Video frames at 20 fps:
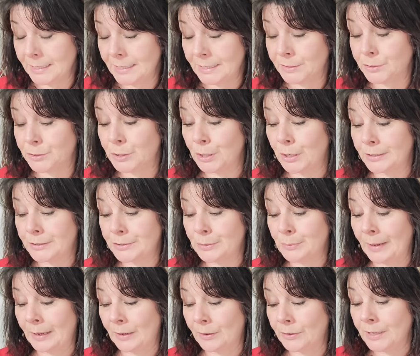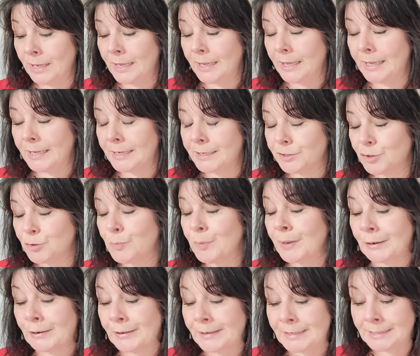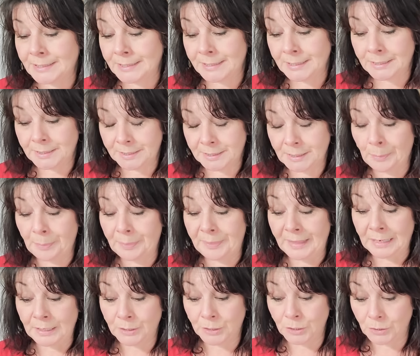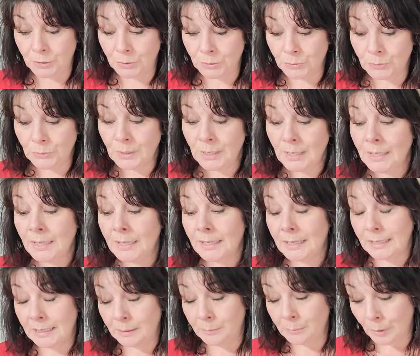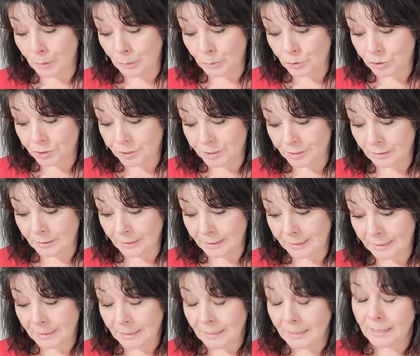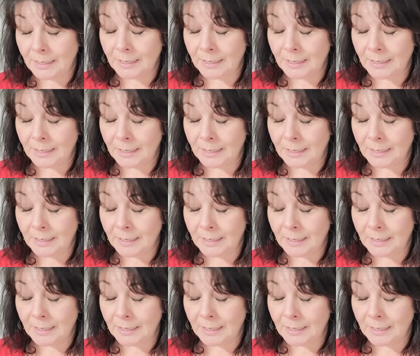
It talks about experiencing something new emotionally.